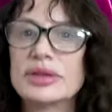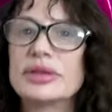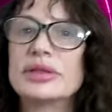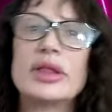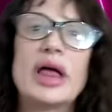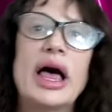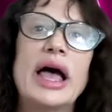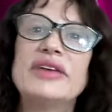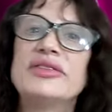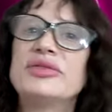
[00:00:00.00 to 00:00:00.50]

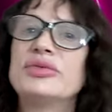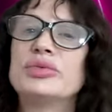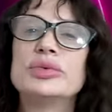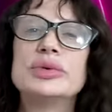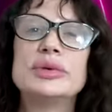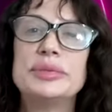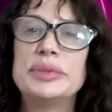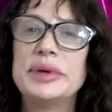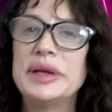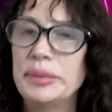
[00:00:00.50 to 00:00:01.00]
life
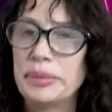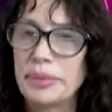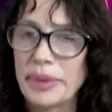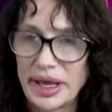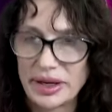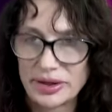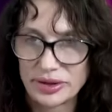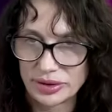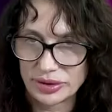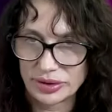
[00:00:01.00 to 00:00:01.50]
would be
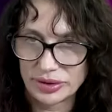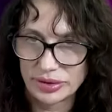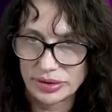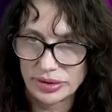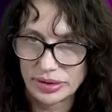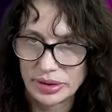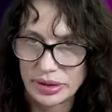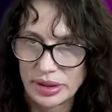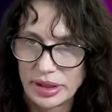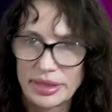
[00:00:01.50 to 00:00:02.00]
better,
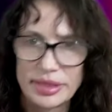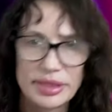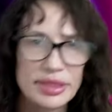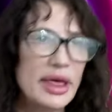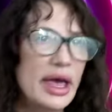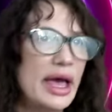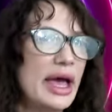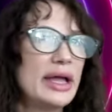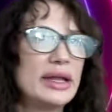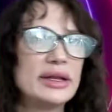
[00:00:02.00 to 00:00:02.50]

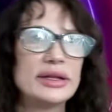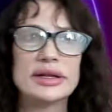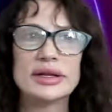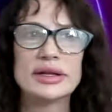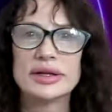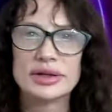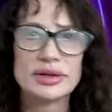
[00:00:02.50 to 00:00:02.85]
that